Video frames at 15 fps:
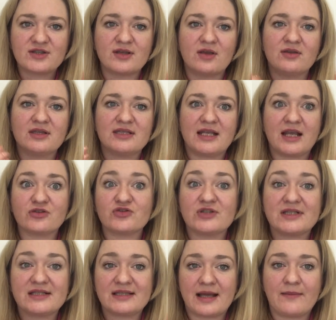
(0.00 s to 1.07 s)
So there's an
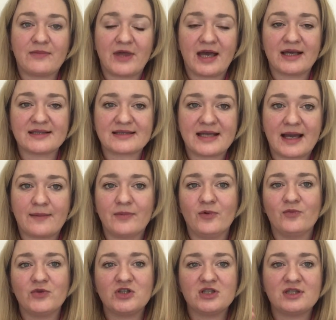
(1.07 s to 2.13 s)
extra step that has to
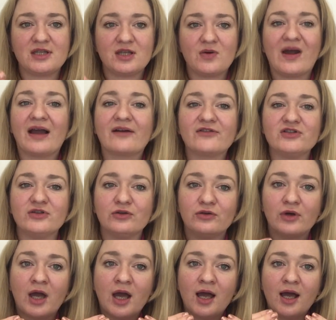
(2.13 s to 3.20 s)
happen, which is that you have to